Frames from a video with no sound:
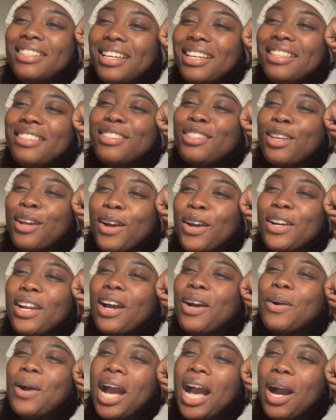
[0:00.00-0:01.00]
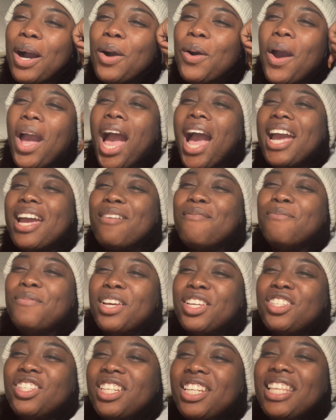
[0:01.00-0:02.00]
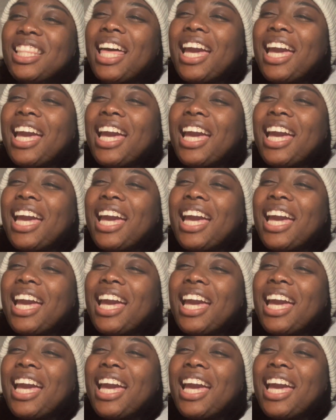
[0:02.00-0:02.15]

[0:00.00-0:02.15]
didn't turn out how I envisioned it.